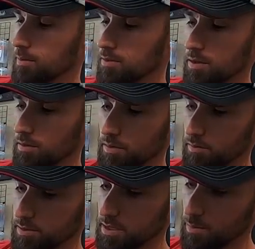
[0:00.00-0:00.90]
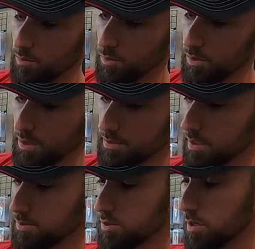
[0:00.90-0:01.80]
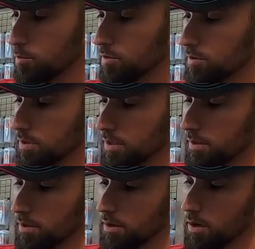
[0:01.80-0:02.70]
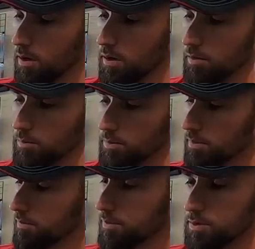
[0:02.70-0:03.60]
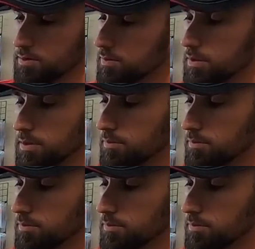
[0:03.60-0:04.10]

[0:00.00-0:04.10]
Just because I've never seen it before, and that's that trouble. Uh, just